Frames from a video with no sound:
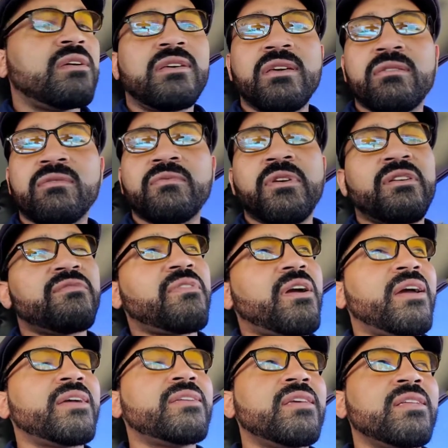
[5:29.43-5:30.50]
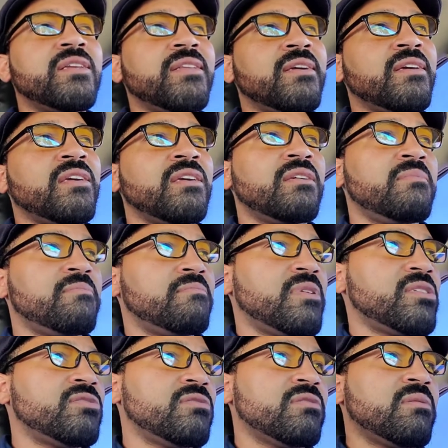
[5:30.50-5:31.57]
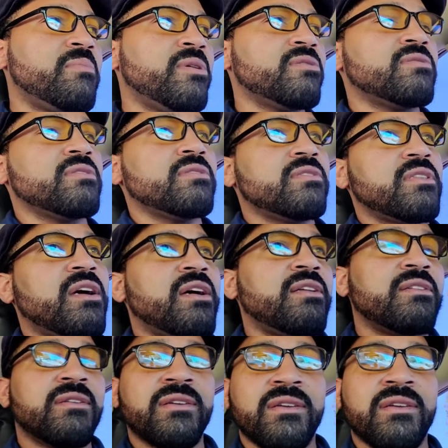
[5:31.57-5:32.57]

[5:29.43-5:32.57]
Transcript: You have to verify identity, make sure the person's not